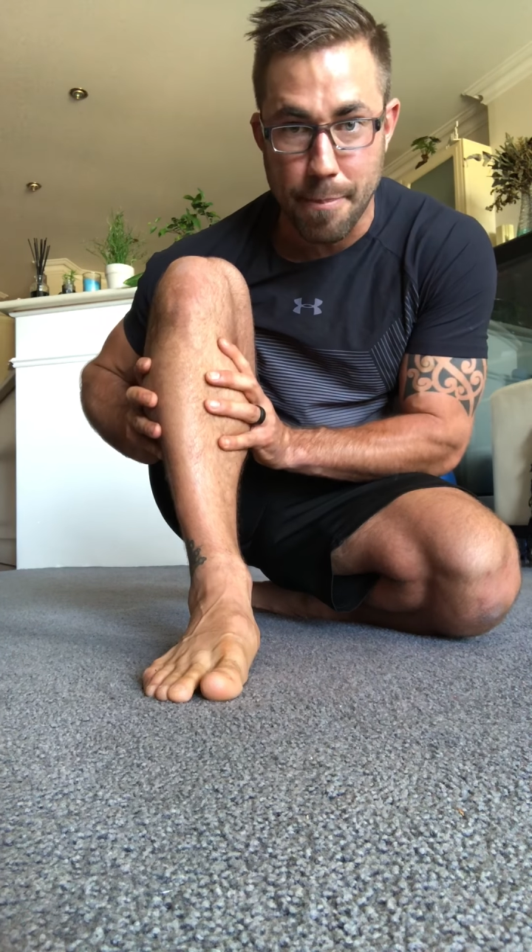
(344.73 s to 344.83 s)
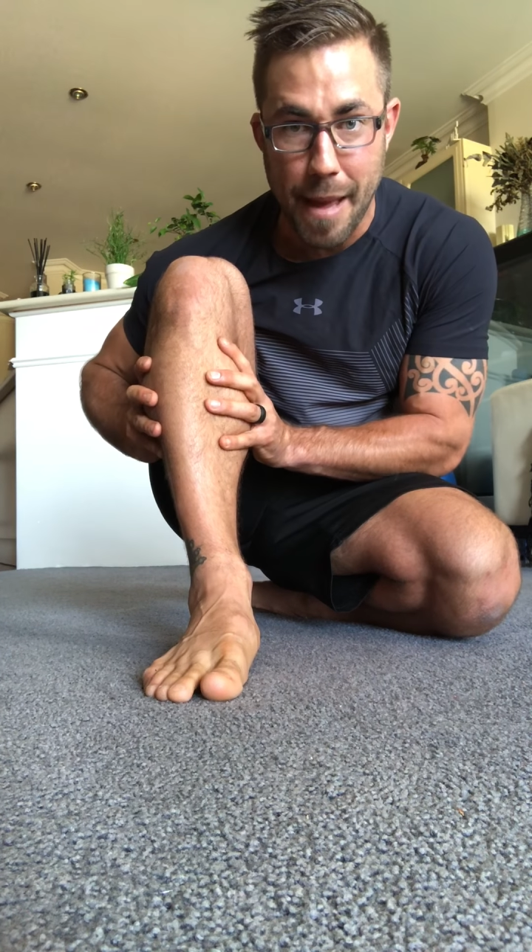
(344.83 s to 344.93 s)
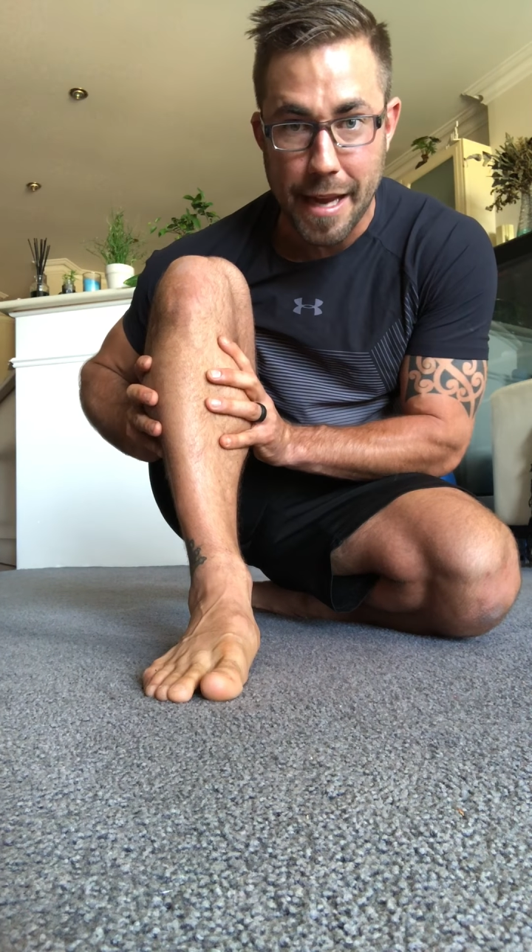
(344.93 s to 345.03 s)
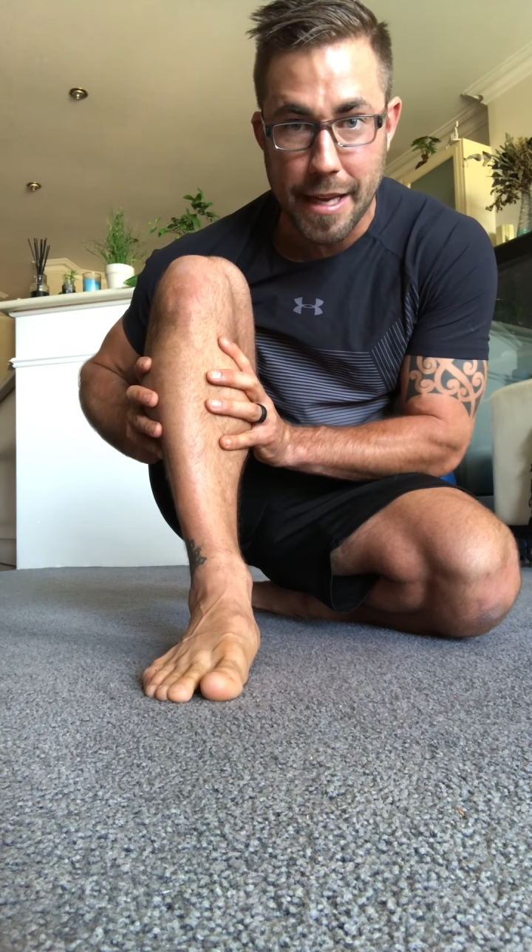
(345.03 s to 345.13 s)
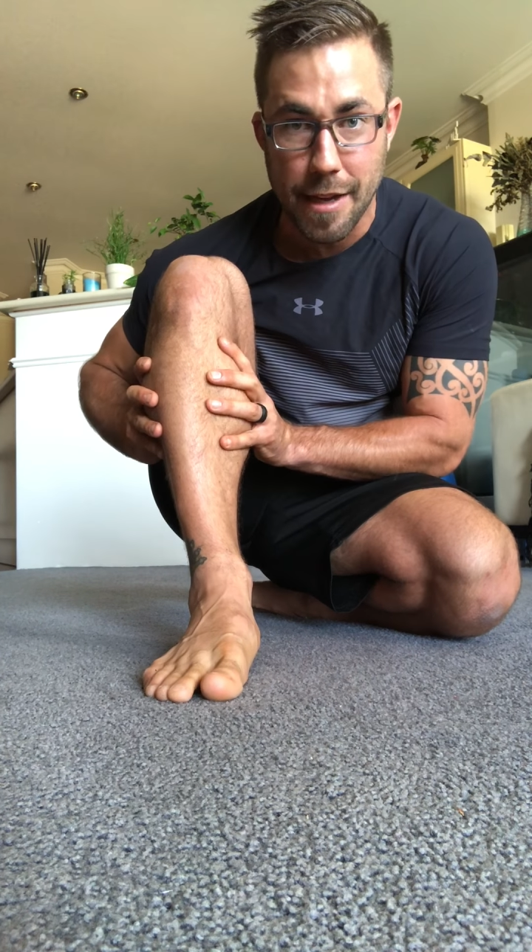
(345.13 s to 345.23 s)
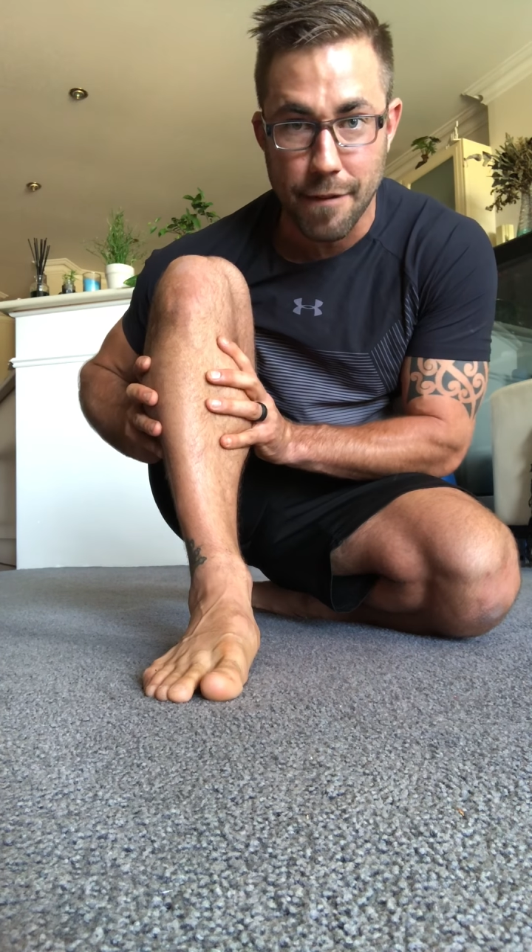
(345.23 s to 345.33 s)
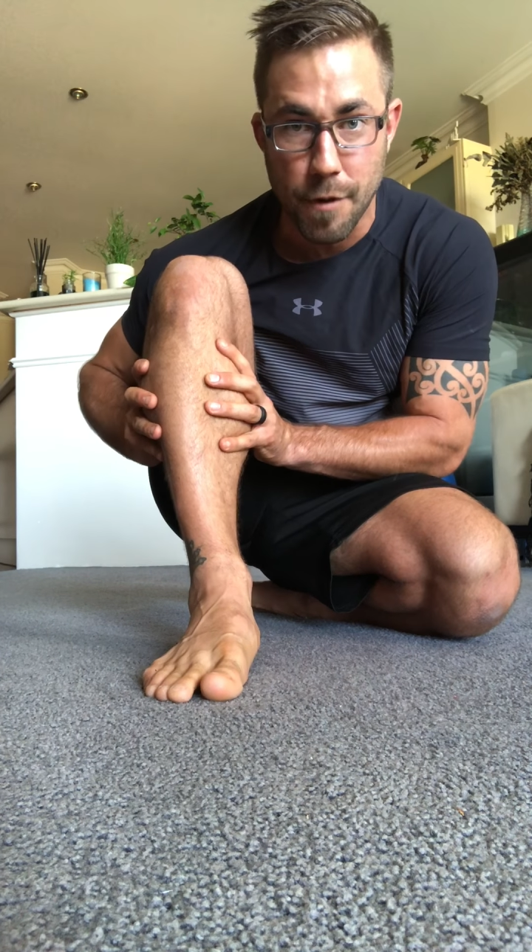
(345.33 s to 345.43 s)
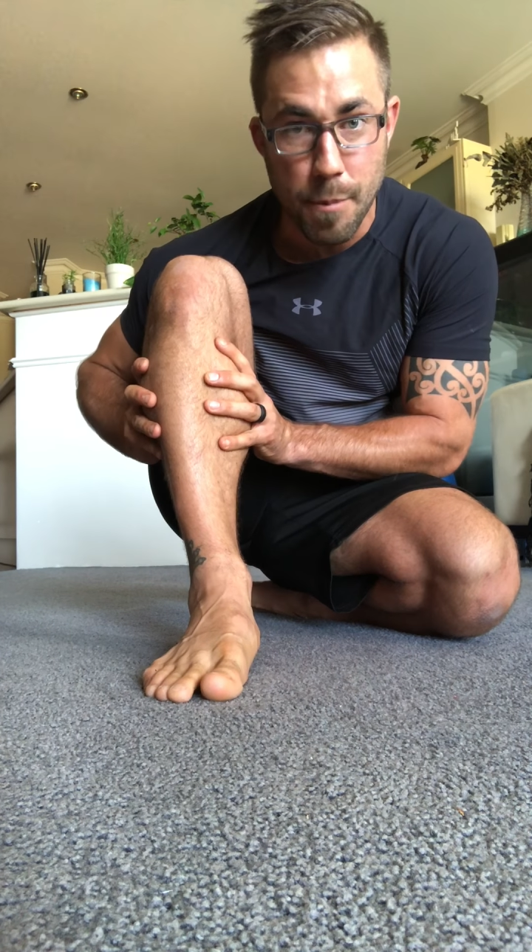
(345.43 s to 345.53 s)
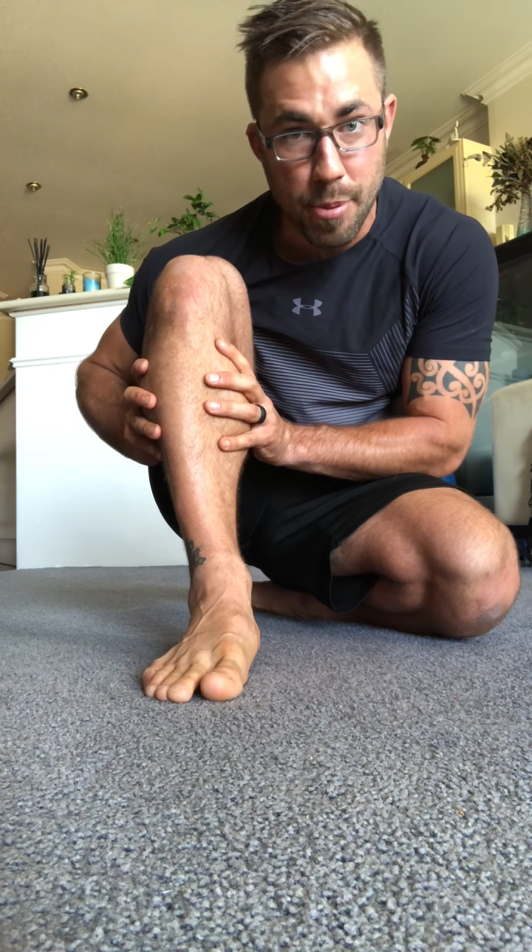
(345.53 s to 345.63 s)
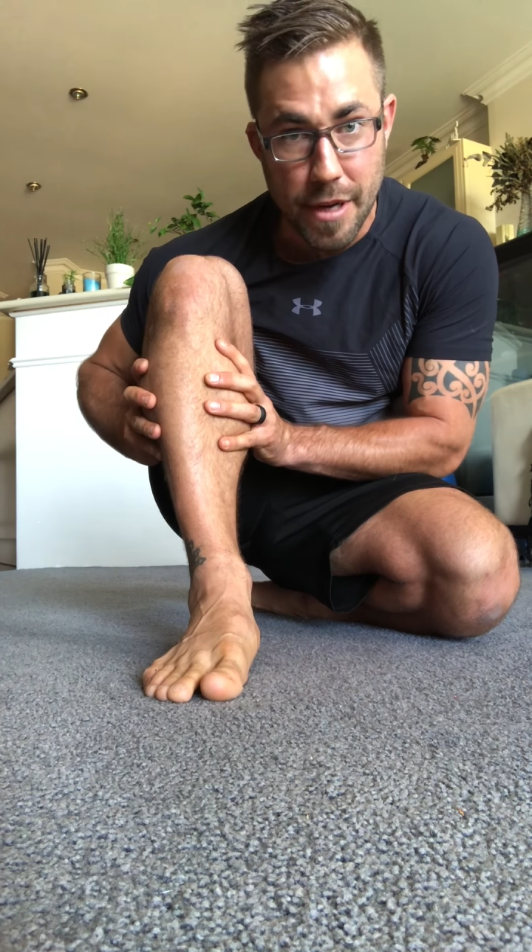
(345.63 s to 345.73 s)
back here
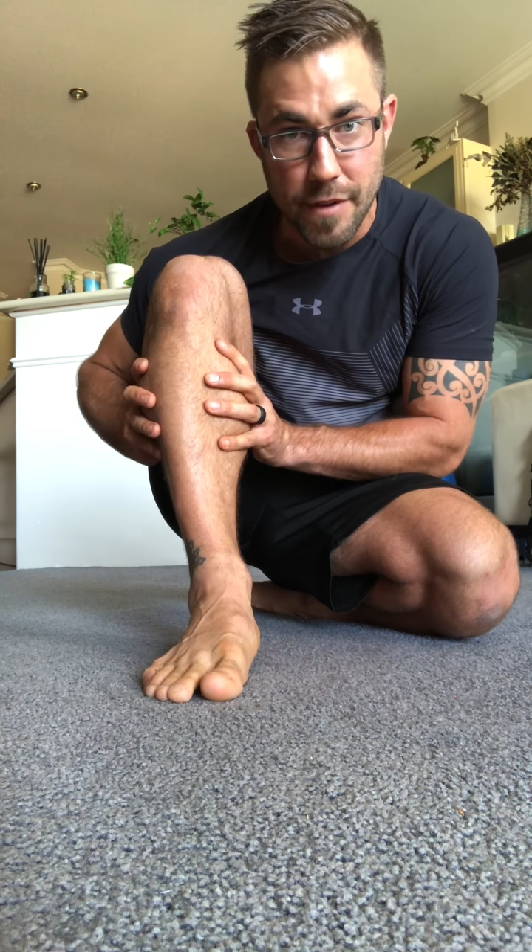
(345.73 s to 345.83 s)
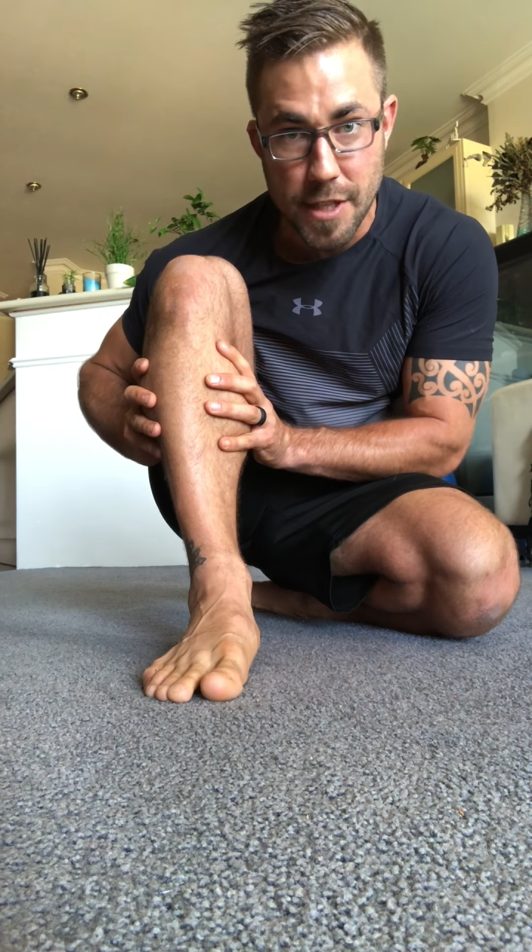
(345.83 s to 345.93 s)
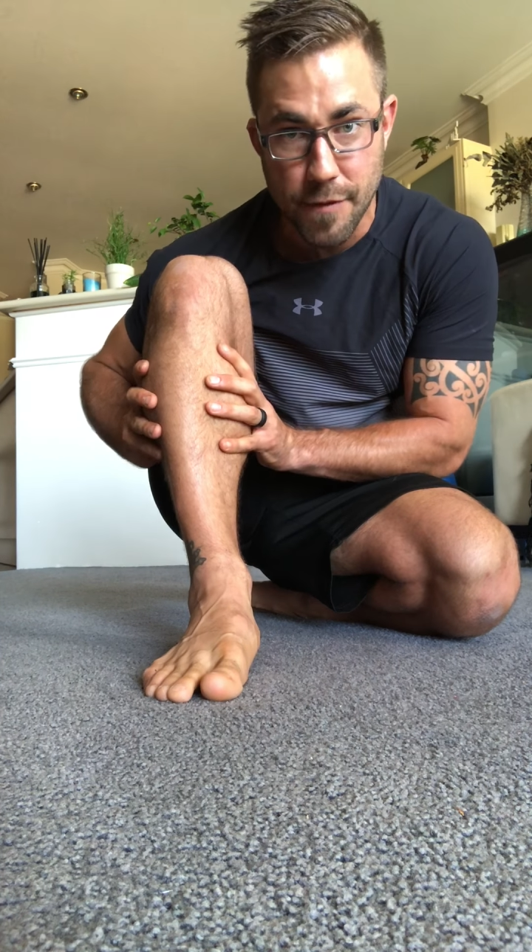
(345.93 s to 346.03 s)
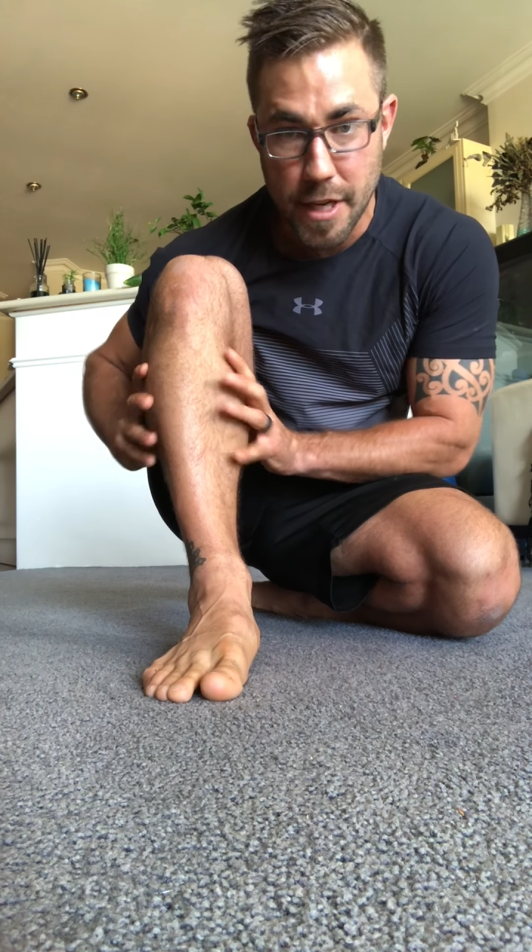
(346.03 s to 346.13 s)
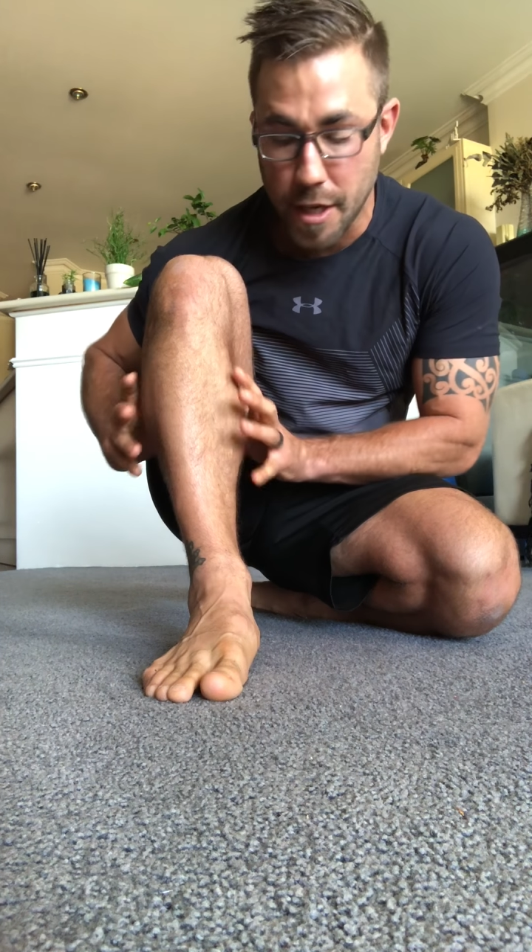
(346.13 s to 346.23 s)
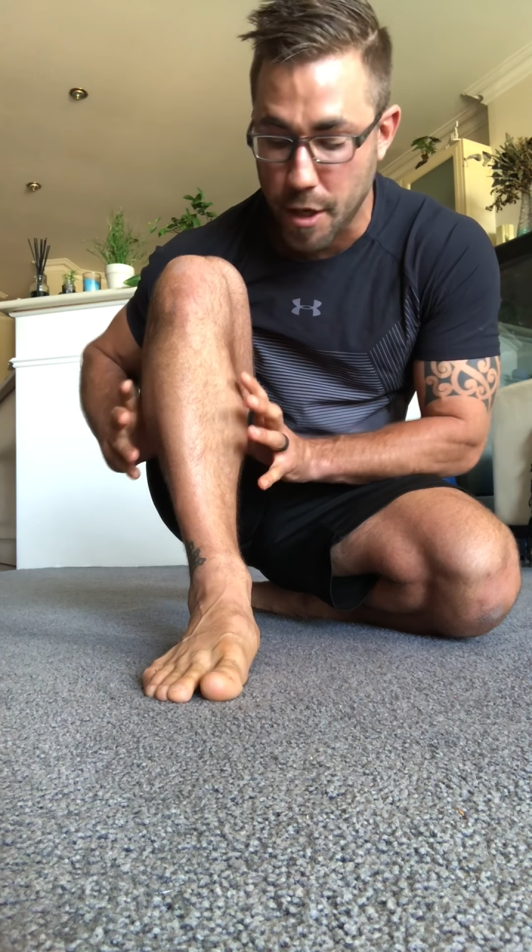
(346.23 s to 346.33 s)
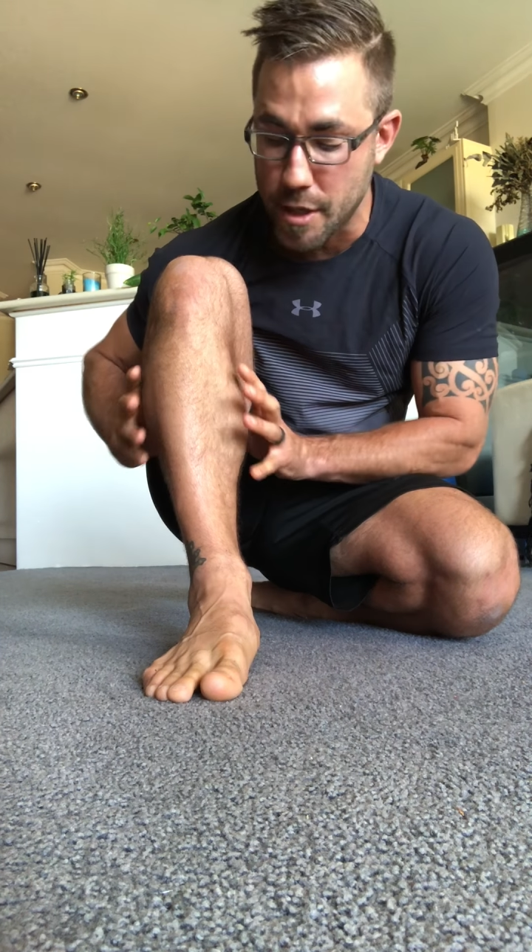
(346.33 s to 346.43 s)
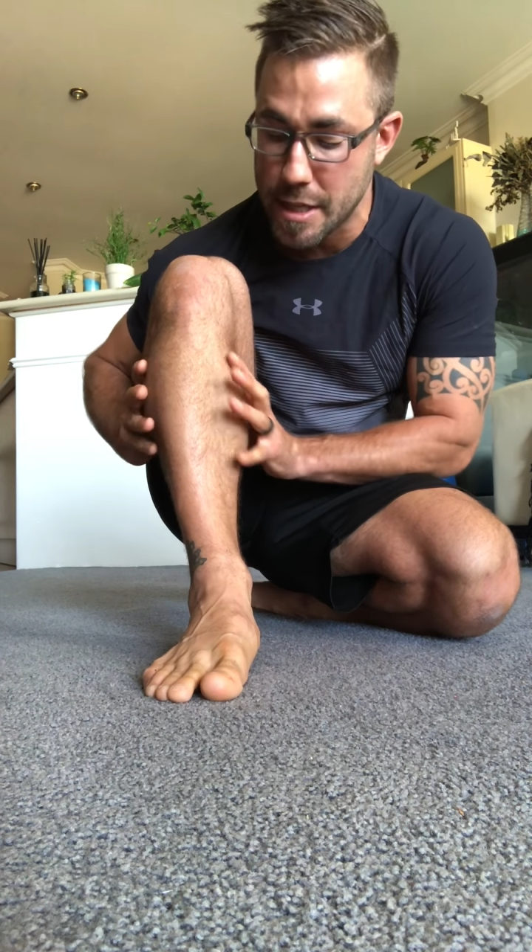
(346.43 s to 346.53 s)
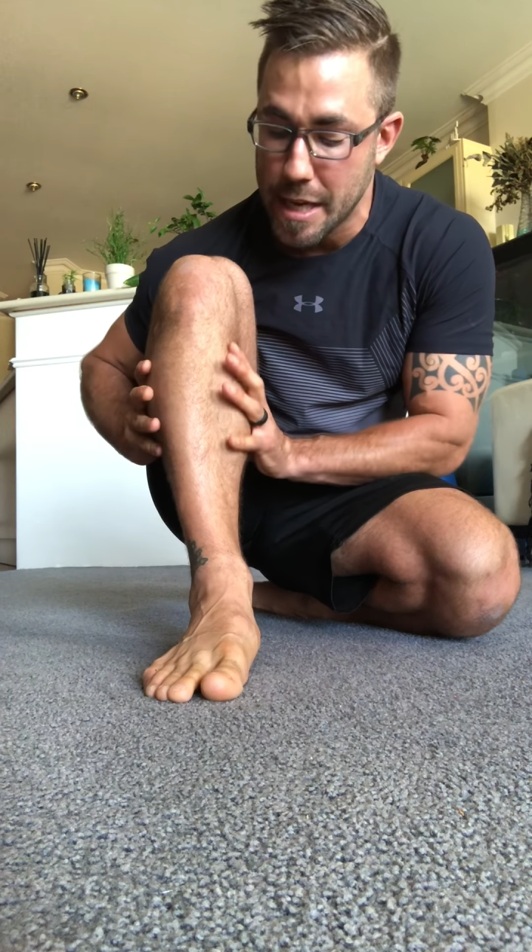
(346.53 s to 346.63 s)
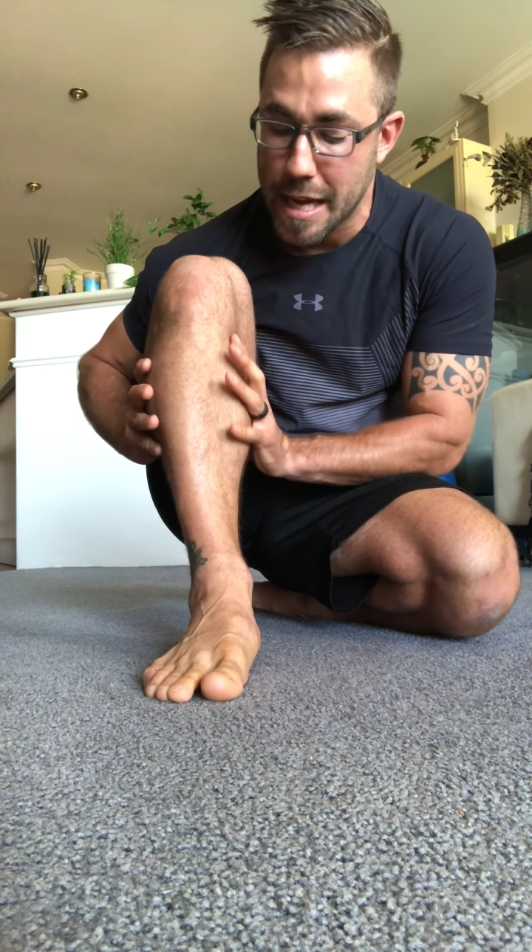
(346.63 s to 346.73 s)
from previous
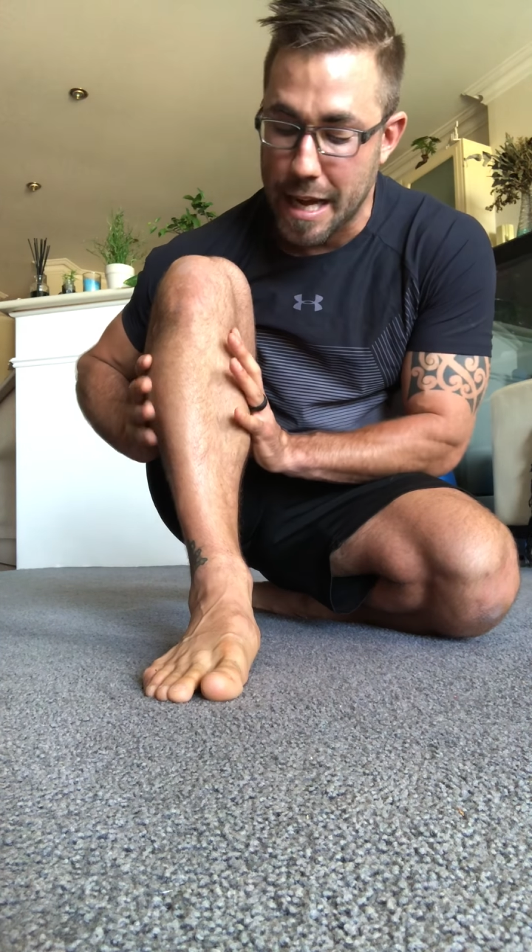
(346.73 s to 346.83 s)
videos